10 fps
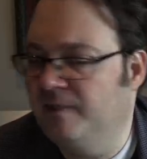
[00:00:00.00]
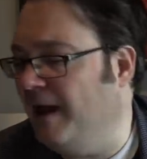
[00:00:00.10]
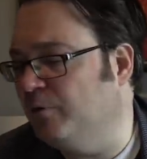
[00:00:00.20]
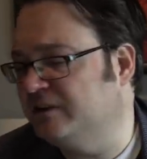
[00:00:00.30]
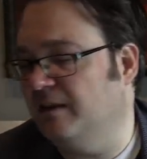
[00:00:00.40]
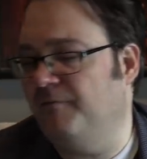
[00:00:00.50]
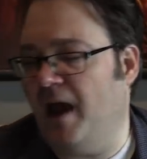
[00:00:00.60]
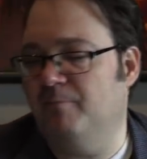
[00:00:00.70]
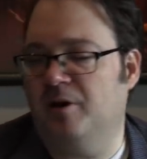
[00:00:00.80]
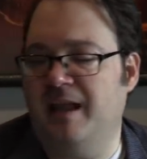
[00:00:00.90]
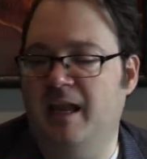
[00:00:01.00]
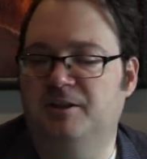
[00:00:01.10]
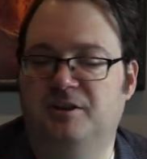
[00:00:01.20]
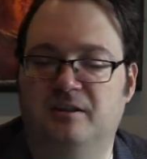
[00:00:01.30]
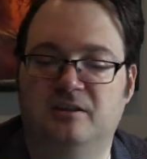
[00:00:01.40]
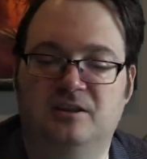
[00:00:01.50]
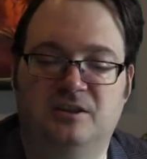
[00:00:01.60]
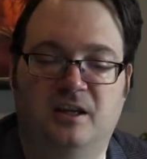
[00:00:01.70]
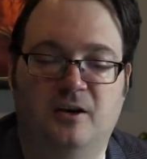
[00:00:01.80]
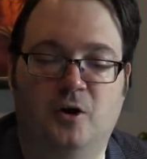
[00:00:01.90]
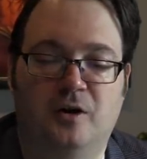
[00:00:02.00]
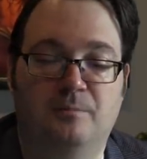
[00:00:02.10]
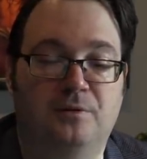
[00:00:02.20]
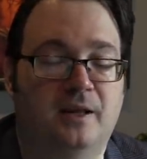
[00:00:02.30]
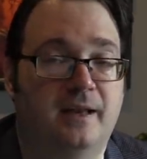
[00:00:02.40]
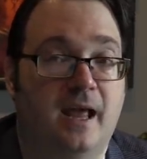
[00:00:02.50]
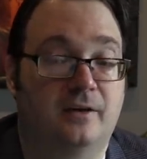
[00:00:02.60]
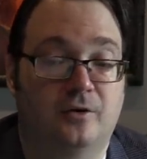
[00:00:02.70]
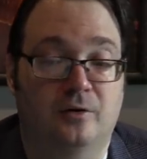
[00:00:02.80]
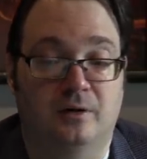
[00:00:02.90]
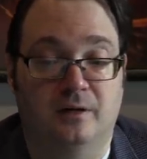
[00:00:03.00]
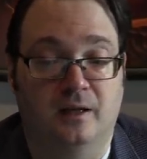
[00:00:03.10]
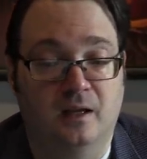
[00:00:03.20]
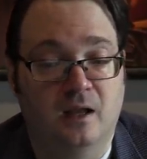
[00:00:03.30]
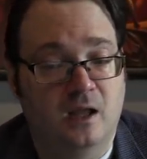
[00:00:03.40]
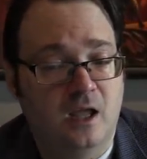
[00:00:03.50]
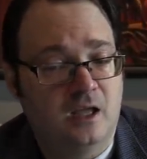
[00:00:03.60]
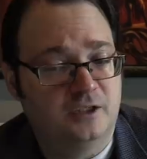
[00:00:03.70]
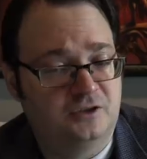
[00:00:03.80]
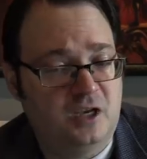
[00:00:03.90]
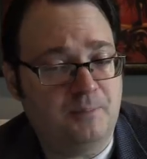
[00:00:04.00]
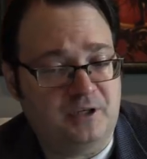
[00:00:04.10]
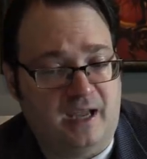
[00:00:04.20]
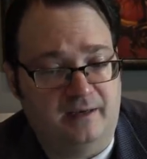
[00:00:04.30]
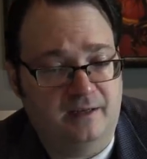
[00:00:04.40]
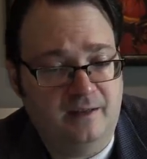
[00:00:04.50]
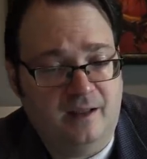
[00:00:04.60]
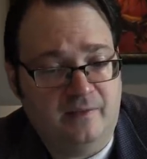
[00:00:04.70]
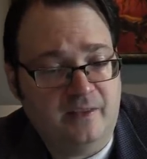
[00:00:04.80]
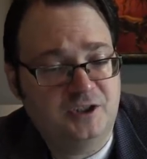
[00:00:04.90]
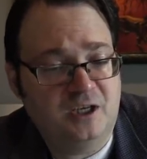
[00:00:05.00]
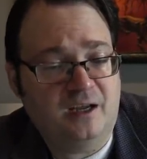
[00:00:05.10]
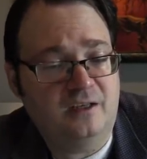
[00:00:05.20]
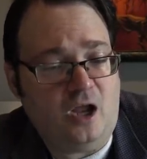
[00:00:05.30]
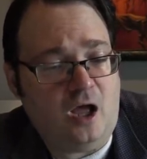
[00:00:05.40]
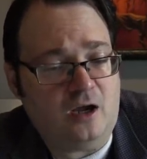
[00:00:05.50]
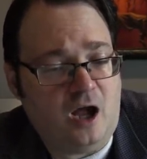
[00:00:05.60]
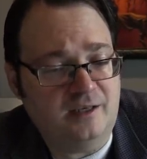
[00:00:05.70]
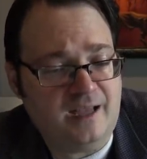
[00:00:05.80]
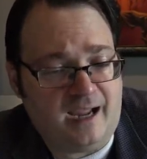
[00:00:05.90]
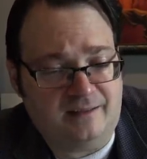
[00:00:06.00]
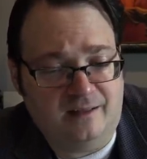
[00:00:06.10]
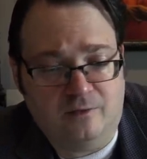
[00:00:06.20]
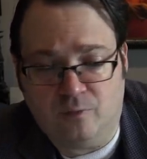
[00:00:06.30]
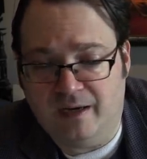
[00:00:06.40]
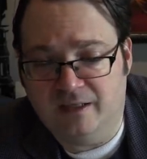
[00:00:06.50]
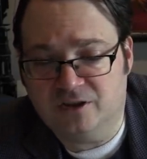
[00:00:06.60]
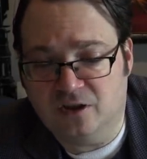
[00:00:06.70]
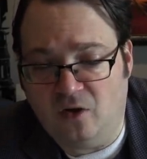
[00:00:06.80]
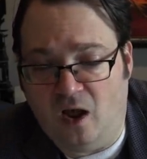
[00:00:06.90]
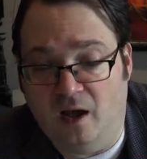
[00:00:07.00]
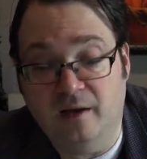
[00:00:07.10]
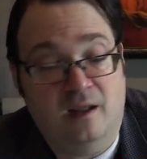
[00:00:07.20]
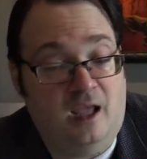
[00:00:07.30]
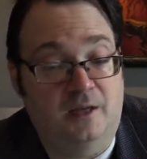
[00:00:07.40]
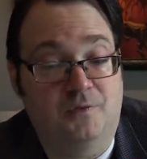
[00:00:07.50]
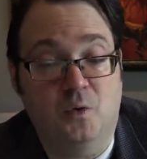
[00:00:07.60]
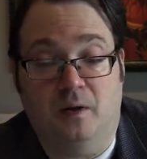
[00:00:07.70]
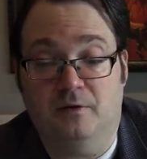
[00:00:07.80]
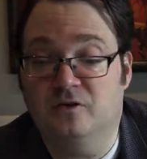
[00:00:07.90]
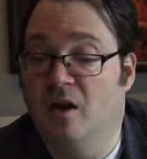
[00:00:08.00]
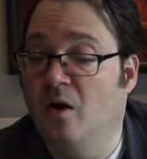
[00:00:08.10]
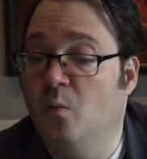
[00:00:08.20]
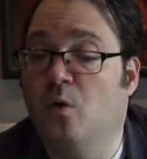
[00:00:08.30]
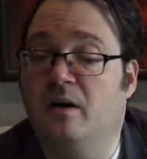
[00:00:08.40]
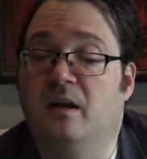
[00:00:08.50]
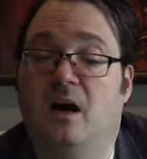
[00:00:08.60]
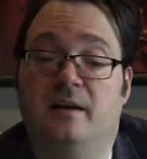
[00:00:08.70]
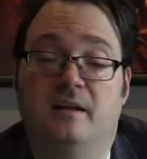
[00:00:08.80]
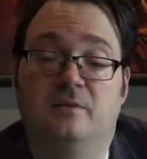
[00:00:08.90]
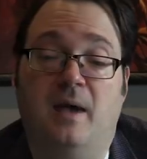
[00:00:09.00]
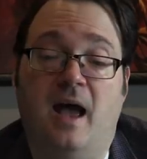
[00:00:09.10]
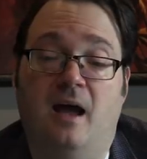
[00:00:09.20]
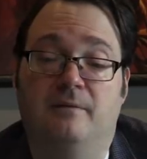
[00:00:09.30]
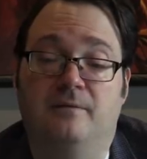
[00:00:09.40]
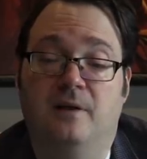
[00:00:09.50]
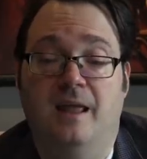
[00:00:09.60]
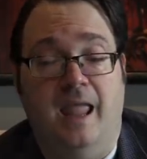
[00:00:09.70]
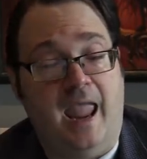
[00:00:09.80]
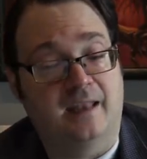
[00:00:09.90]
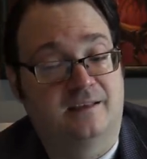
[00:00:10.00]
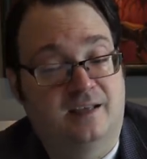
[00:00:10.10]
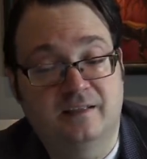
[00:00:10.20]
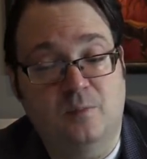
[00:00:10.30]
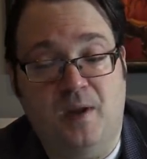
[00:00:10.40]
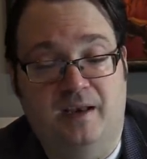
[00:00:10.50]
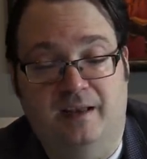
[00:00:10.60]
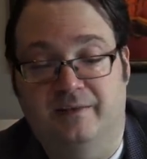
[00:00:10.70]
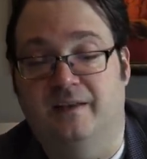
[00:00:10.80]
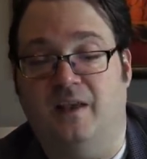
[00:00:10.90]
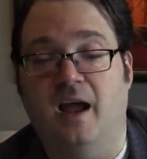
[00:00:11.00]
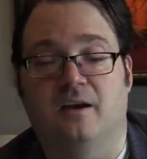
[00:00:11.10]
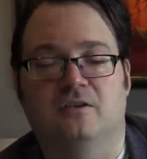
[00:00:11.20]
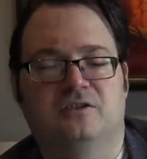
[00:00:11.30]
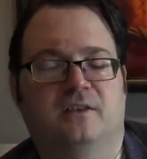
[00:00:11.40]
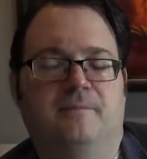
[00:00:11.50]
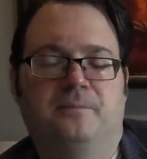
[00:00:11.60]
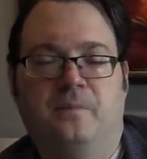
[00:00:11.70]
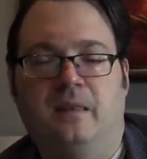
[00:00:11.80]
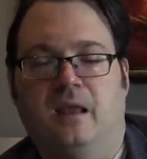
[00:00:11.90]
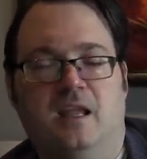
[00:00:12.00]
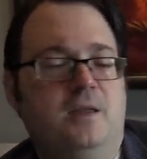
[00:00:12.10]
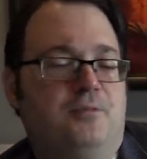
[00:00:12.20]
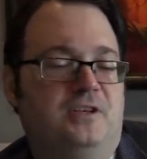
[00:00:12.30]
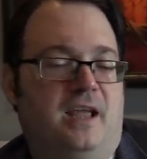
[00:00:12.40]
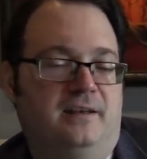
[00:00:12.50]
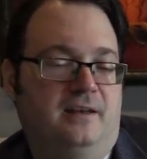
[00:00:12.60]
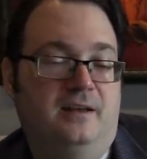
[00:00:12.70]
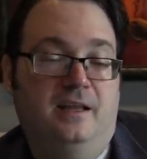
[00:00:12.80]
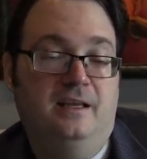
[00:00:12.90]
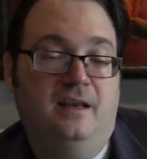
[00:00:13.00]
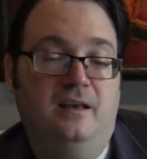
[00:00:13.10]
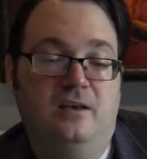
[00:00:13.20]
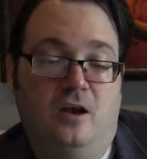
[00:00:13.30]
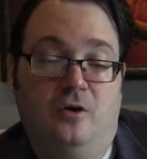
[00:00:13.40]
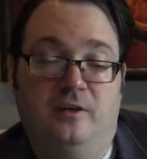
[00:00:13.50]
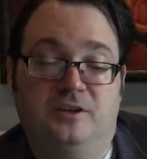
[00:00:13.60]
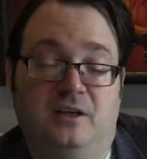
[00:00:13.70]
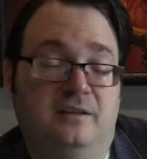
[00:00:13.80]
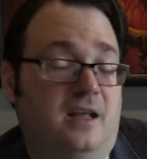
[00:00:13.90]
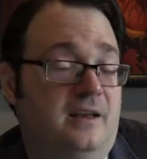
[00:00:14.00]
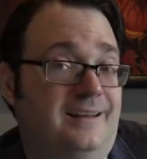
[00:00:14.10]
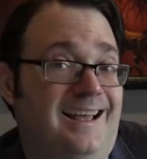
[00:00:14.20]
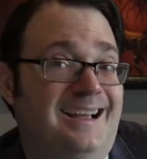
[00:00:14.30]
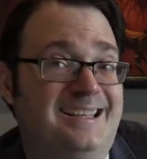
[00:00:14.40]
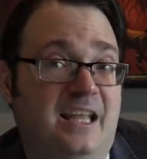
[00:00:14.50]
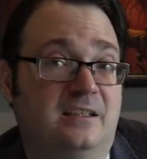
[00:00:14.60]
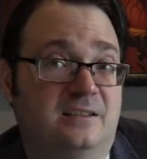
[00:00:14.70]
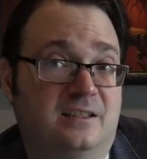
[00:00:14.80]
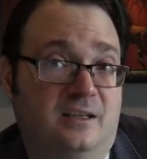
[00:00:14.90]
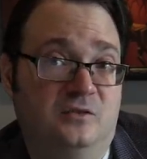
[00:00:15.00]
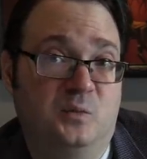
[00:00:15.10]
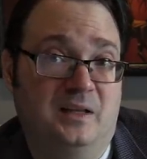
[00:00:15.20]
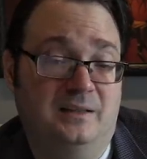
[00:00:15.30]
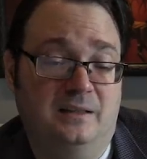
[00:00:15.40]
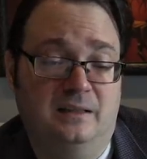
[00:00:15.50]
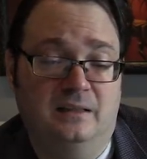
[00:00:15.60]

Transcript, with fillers: That was the fabrication she and Odium played at currently. She pretended that she had con- contacted the Radiant Shallan and a few others working on his behalf, anticipating his desires. He pretended he didn't know that she had done it against his will.